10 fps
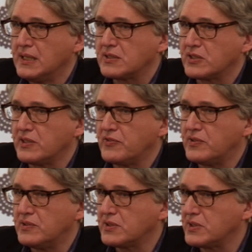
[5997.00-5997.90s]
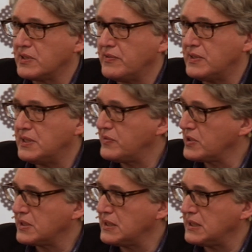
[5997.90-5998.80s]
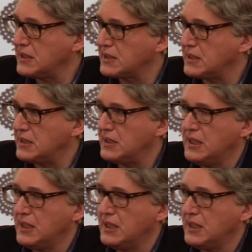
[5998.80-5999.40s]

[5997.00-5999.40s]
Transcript: 34, 35, 36, yeah.